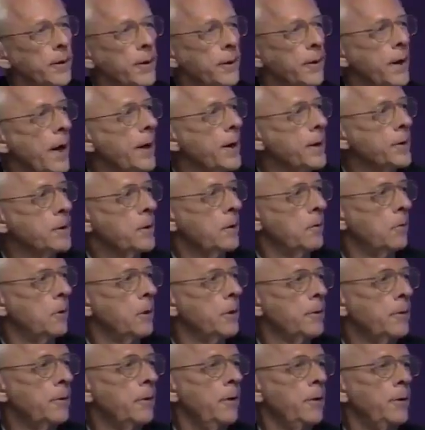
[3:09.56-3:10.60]
and ask
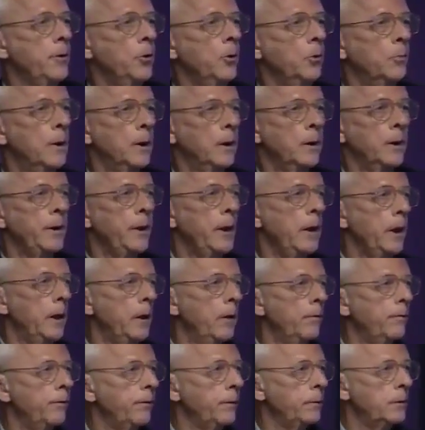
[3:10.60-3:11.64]
what you
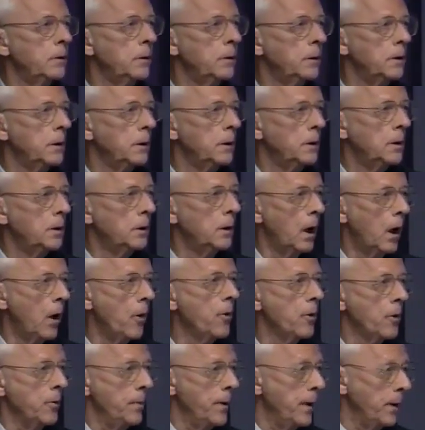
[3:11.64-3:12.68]
believe
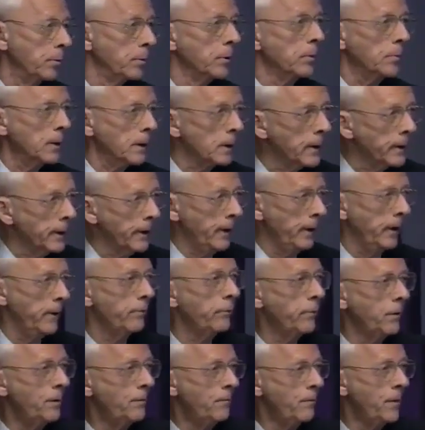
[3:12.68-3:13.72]
other people
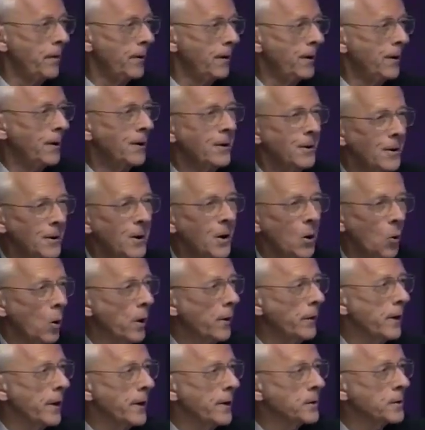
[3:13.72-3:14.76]
believe
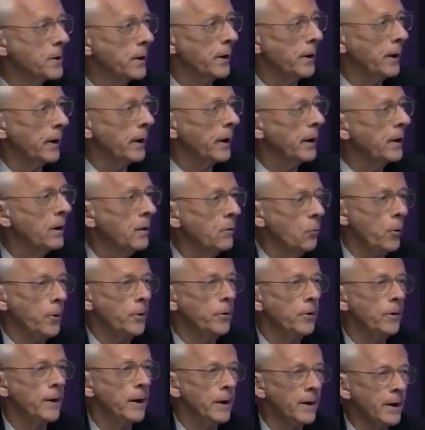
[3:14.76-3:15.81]
when they say we
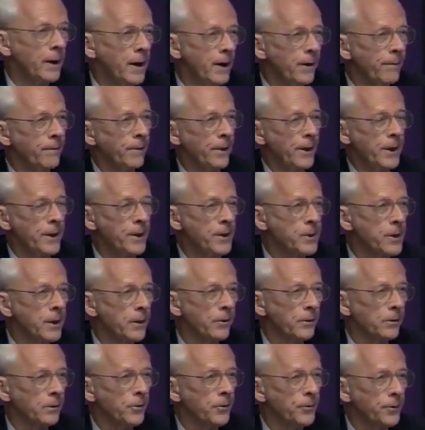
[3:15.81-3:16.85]
do not have a
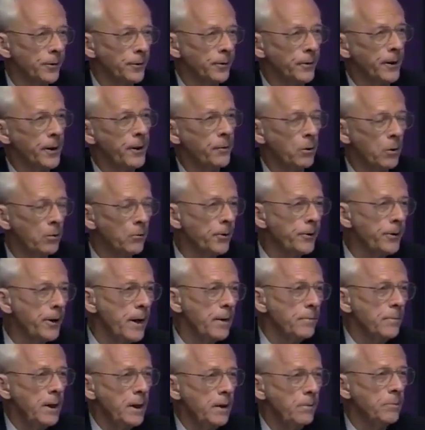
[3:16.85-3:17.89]
general theory. What would
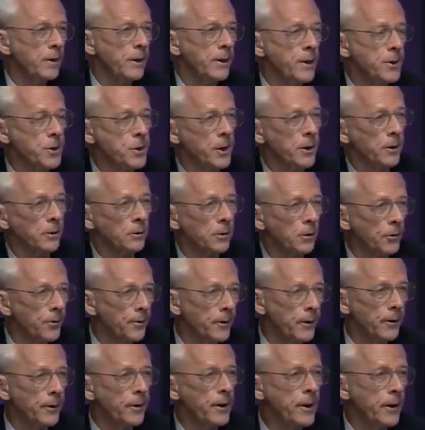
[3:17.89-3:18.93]
they mean by a general
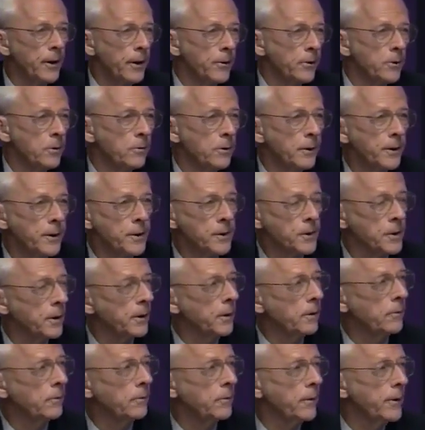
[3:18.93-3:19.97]
theory, and to what
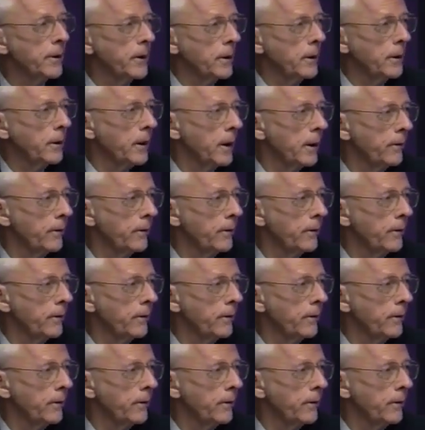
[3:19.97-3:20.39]
extent do they